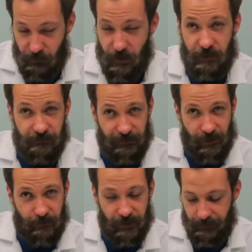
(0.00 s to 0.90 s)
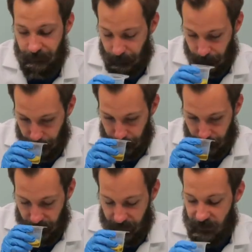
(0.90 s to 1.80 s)
myrtle flower
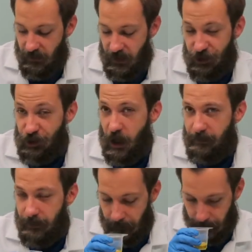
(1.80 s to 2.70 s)
is very sharp.